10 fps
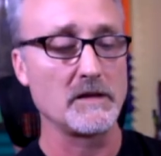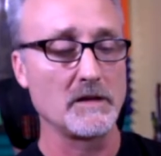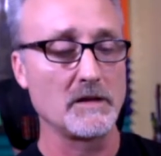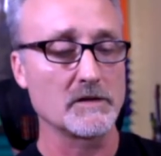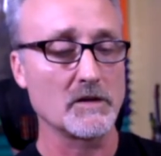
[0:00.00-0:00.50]

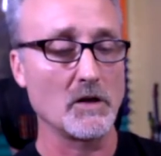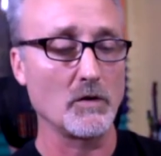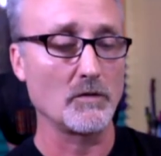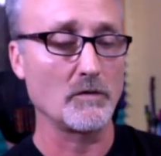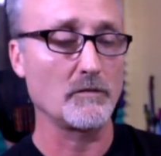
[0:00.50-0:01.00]

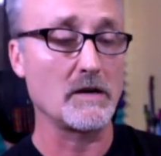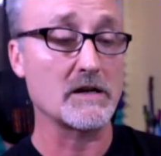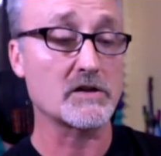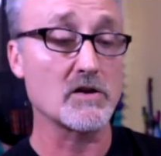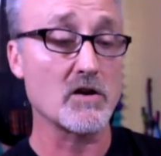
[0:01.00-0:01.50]
So my
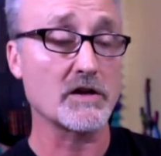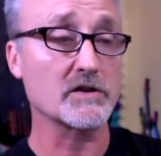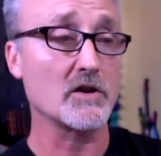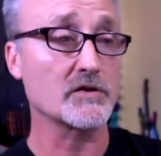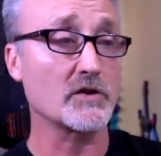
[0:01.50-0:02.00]
snark is
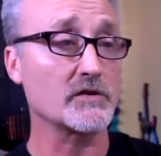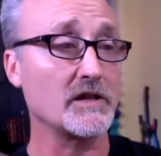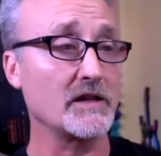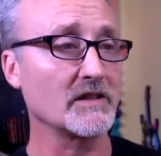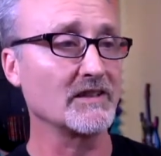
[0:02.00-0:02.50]
also
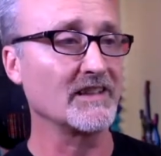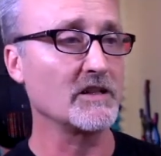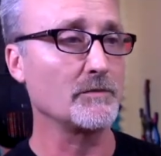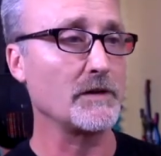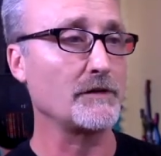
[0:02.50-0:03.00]
saying it's a
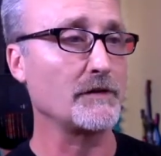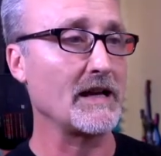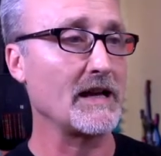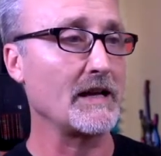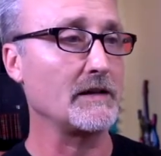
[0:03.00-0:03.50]
little bit
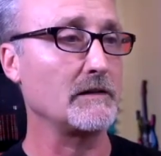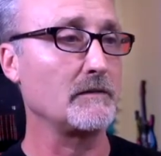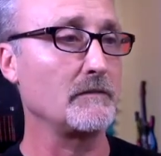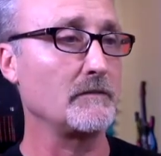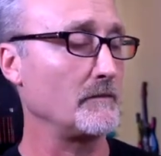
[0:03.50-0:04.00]
flat.
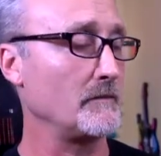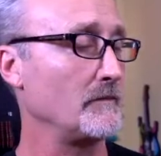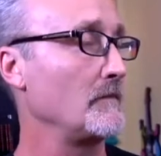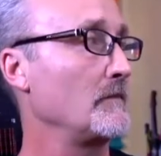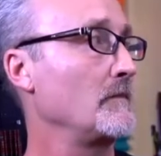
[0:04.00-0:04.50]

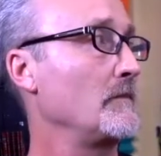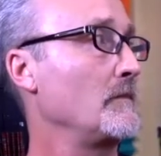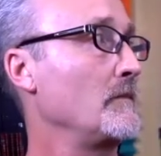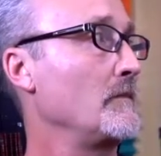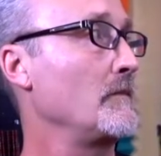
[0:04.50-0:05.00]

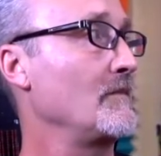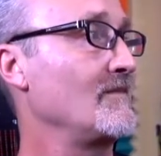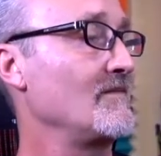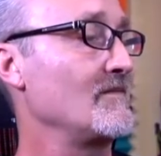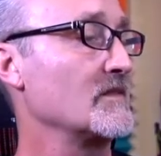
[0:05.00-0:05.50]

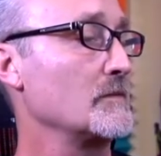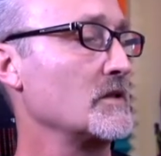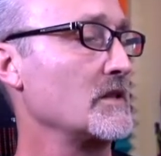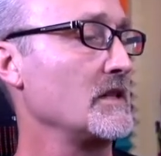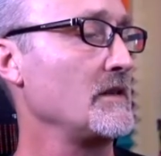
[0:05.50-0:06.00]
I'm
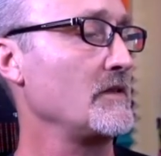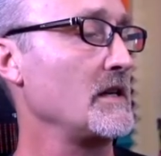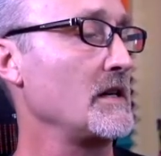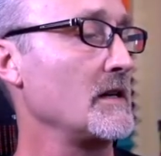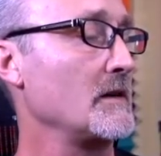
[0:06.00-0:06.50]
just going to give it a hair.